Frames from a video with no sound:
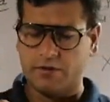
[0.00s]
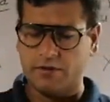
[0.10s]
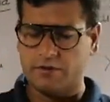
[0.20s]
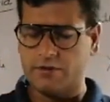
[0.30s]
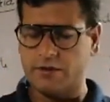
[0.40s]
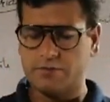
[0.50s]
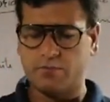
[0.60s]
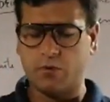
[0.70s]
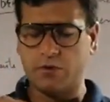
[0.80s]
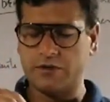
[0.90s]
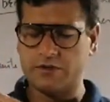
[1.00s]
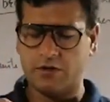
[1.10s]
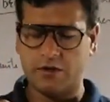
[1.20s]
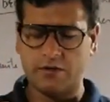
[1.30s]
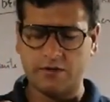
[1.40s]
these pollens
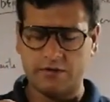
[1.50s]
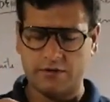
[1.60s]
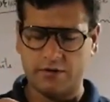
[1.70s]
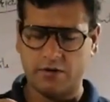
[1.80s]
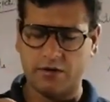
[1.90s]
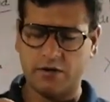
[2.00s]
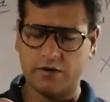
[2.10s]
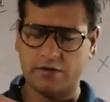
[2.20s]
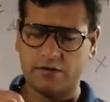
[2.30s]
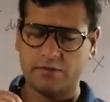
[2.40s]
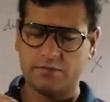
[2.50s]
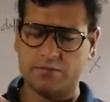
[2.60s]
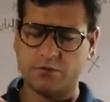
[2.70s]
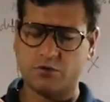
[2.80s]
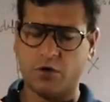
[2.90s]
on or
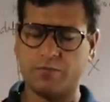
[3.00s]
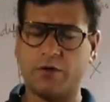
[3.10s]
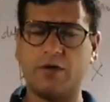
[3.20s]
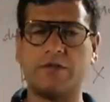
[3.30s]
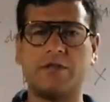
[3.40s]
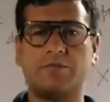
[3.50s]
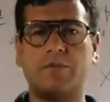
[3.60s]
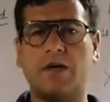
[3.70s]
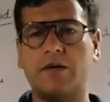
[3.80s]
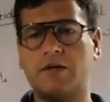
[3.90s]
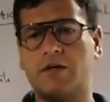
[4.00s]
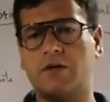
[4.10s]
dropped on this plant.